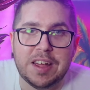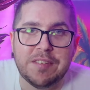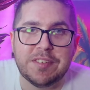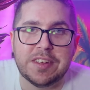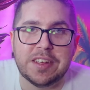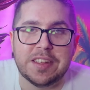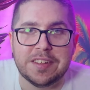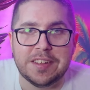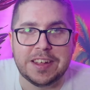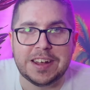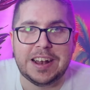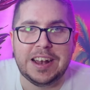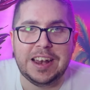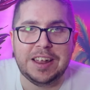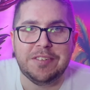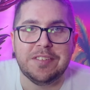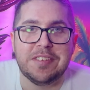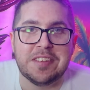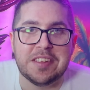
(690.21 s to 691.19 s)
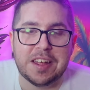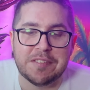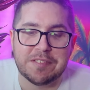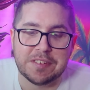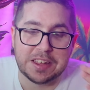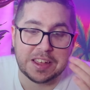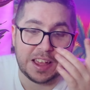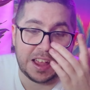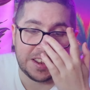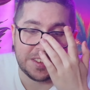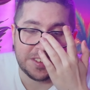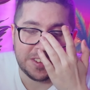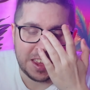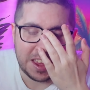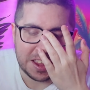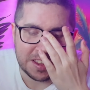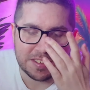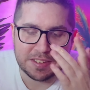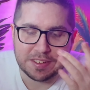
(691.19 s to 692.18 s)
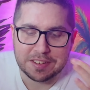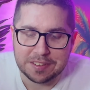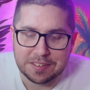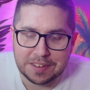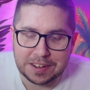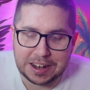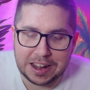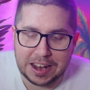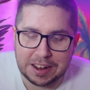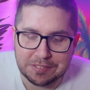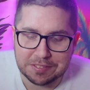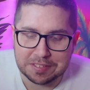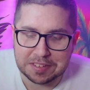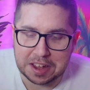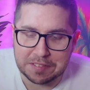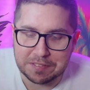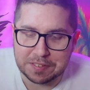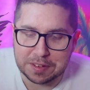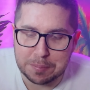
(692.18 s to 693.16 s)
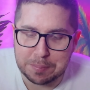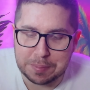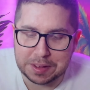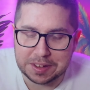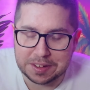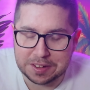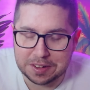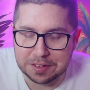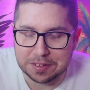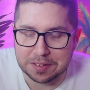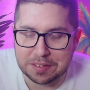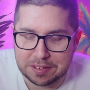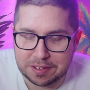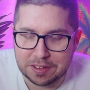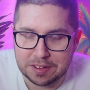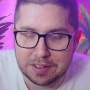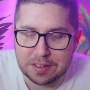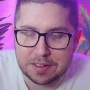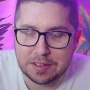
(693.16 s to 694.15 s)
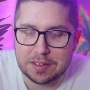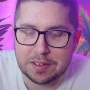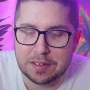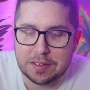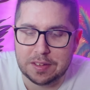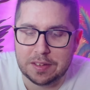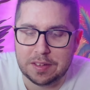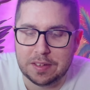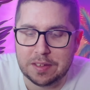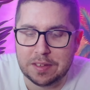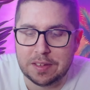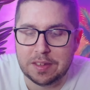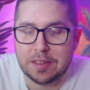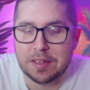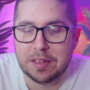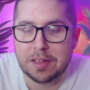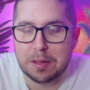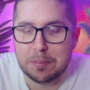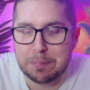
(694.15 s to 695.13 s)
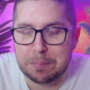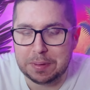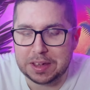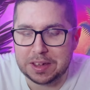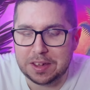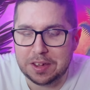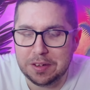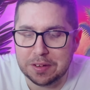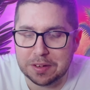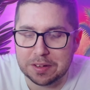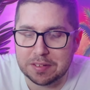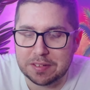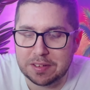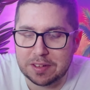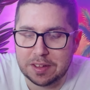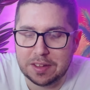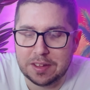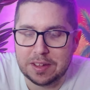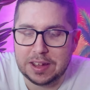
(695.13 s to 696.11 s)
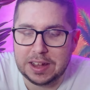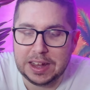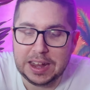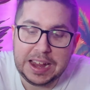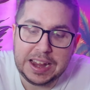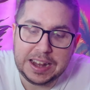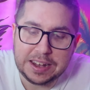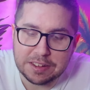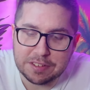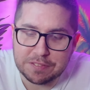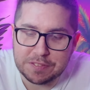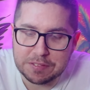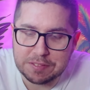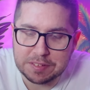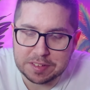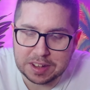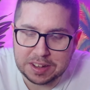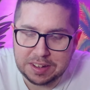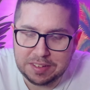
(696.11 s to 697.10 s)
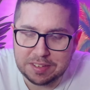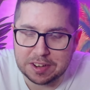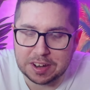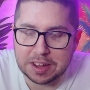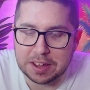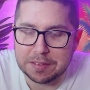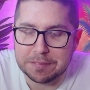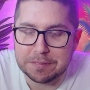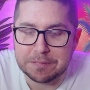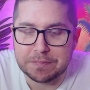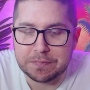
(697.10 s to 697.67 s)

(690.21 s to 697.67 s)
have it. The clowns have it. And yes, the clowns have it because it is very tasty.